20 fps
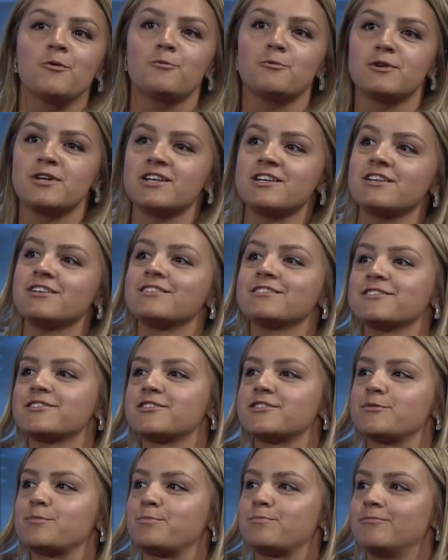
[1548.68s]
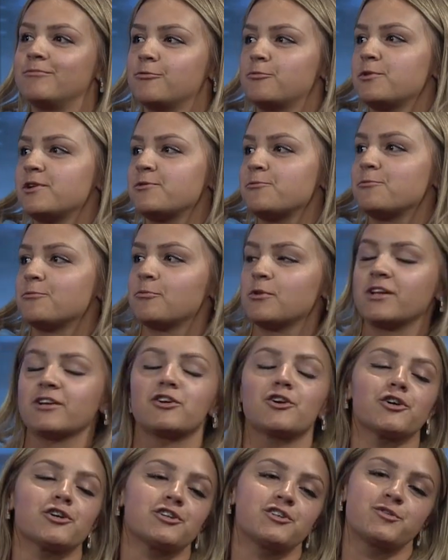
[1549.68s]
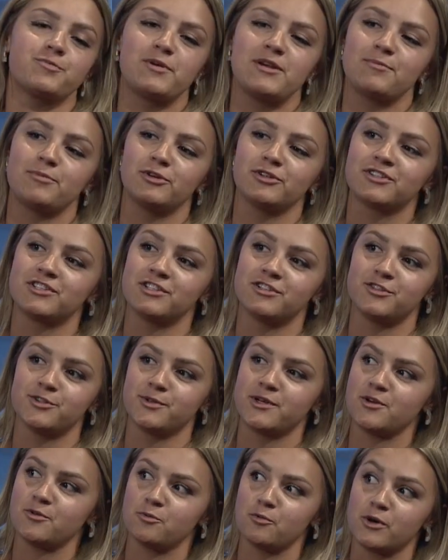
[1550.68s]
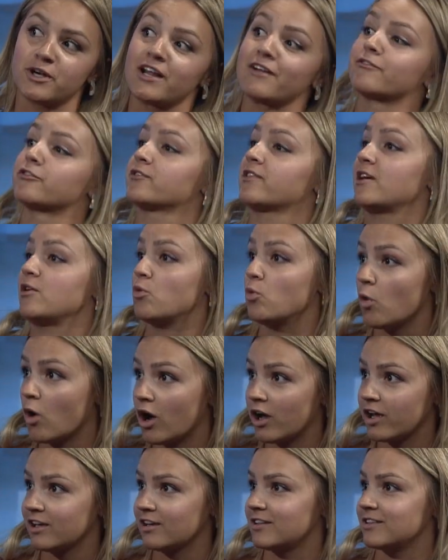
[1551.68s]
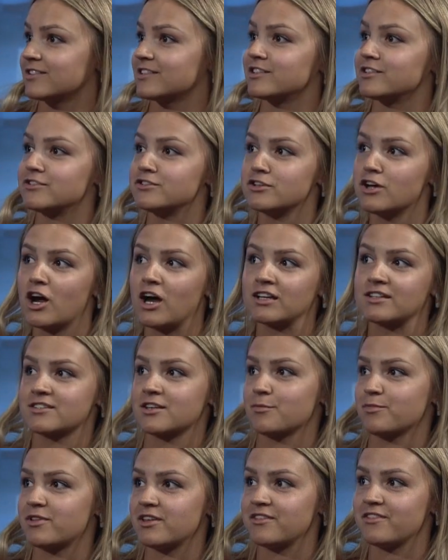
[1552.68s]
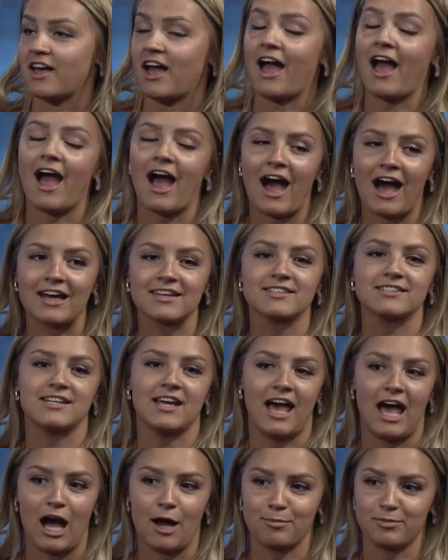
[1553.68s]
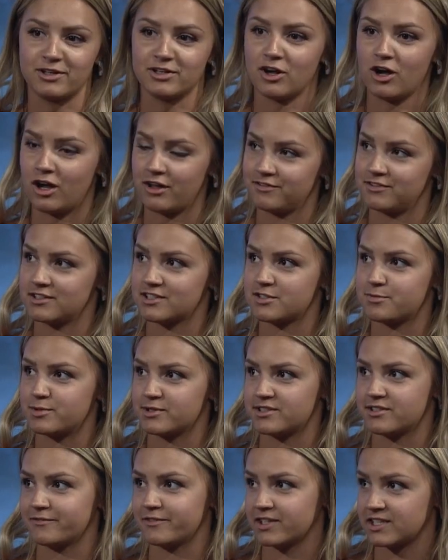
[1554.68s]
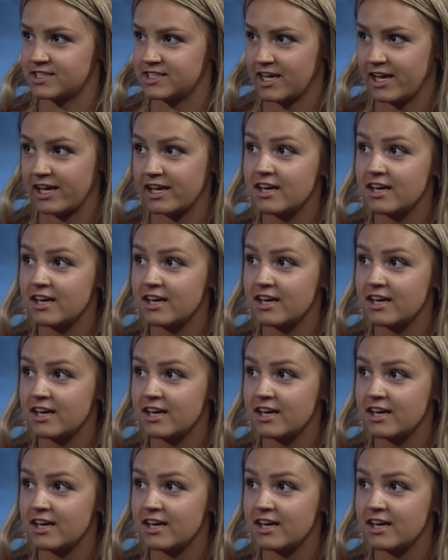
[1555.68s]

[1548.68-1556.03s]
we encourage people to do it whenever they want. It's not something that has to happen on the specific day.